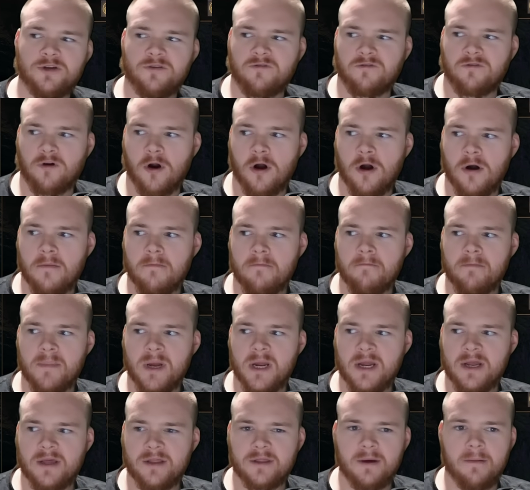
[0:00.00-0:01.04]
from
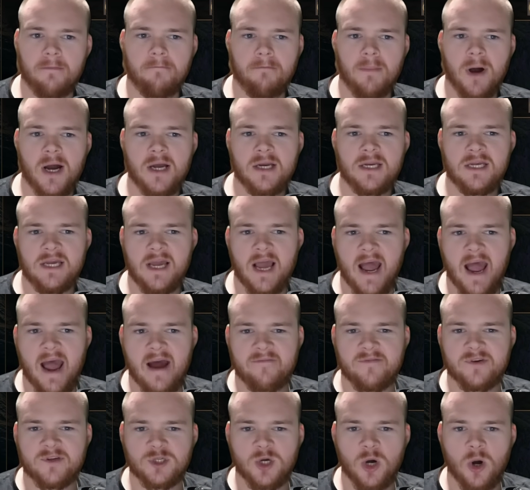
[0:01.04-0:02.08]
being the mighty
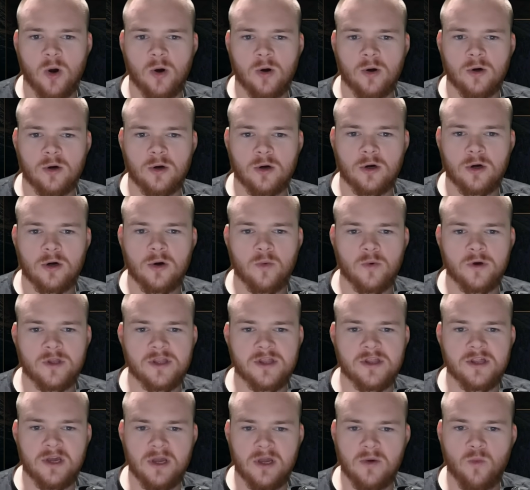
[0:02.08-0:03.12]
avatar
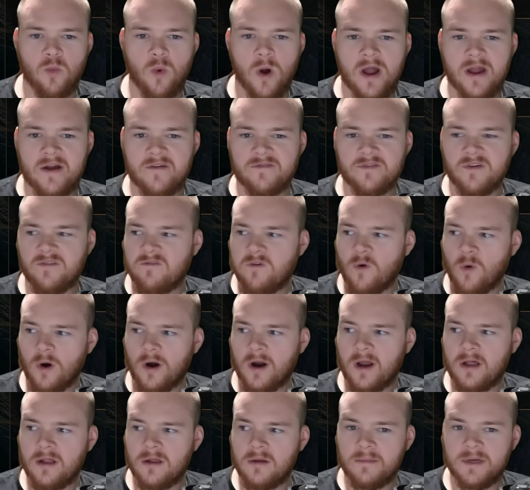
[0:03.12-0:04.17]
with the Way of the
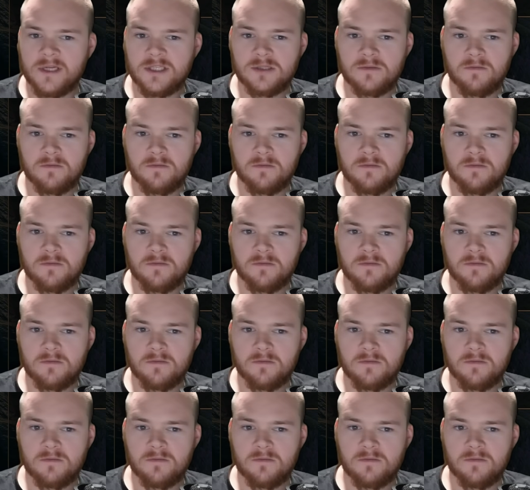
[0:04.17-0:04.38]
Four Elements